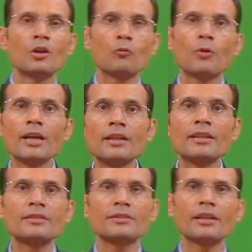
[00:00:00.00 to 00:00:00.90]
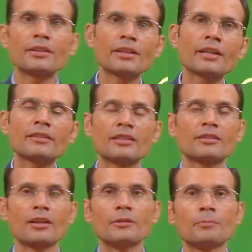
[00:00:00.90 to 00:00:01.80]
where it is tilting,
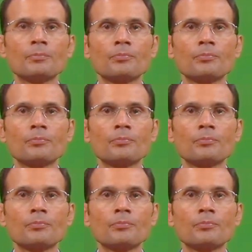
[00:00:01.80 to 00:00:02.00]
etc.